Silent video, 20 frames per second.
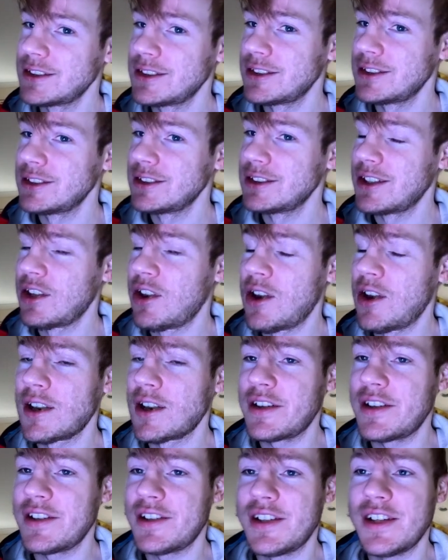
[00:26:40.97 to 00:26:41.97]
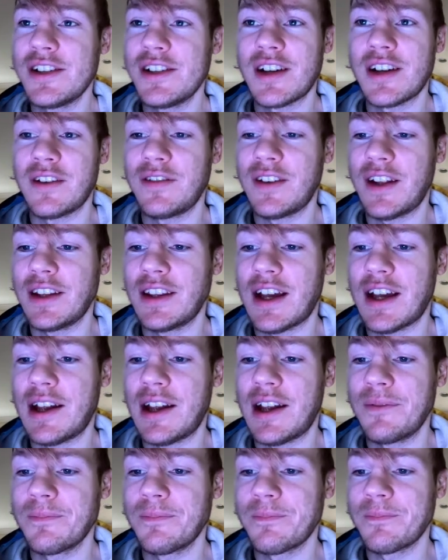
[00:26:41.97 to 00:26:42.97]
Hard to see stuff like that.
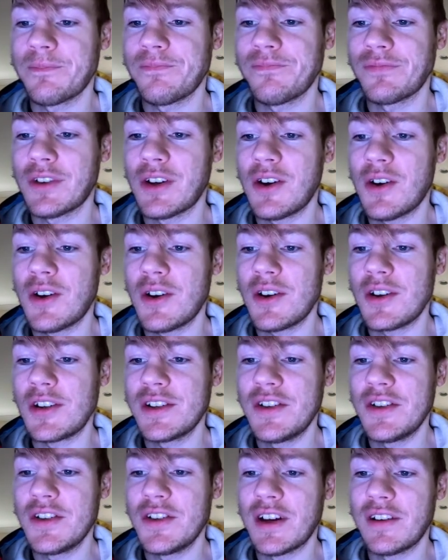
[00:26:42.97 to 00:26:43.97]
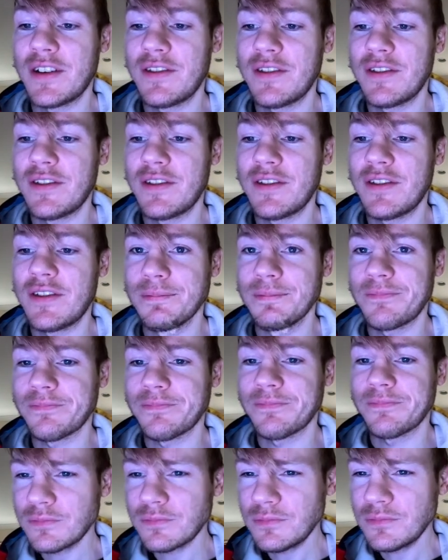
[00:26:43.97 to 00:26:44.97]
Hard to see stuff like that.
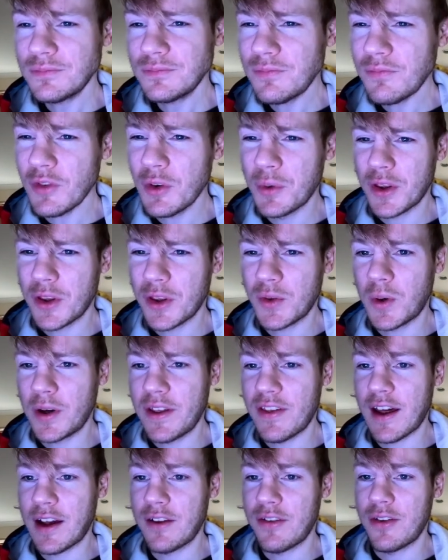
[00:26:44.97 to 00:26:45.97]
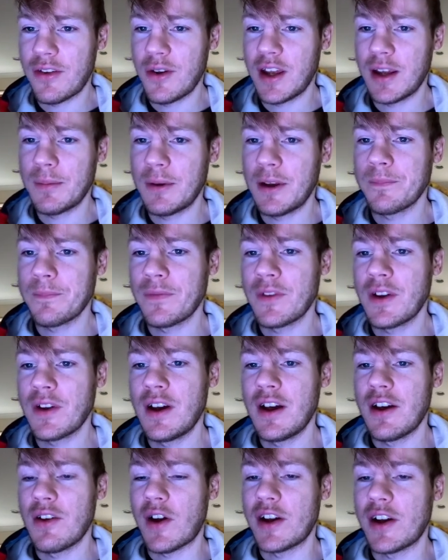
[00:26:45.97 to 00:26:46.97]
With 20 seconds, are you kidding me?
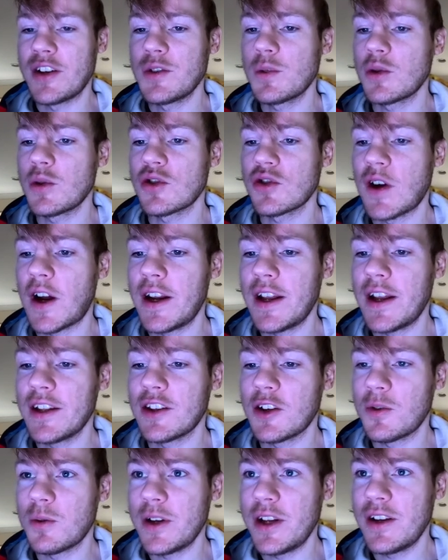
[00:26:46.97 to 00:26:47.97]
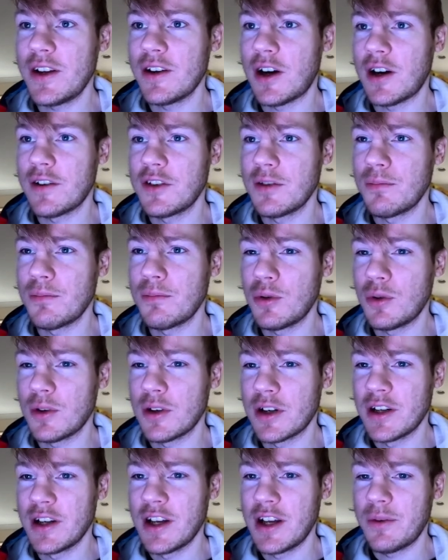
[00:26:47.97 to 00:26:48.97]
So I just was trying to get the queen off the board.
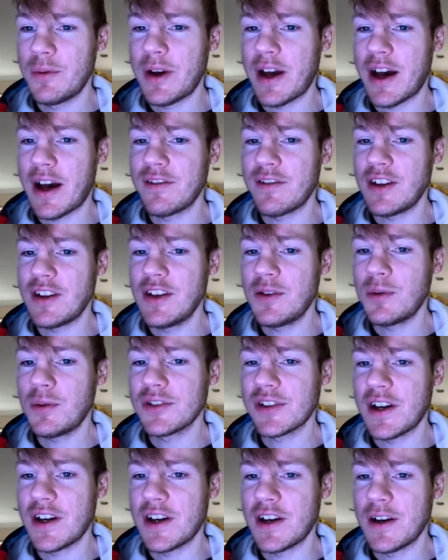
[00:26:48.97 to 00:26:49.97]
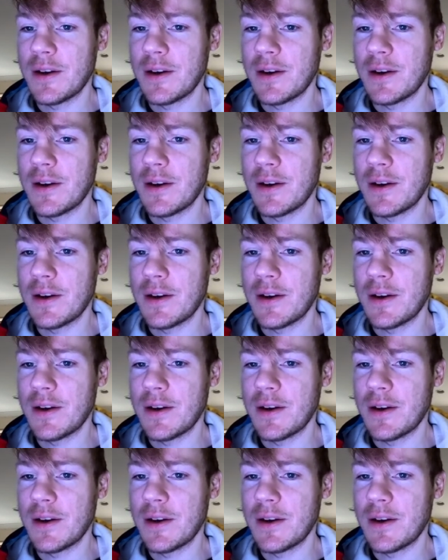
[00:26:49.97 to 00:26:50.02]
We have equal time.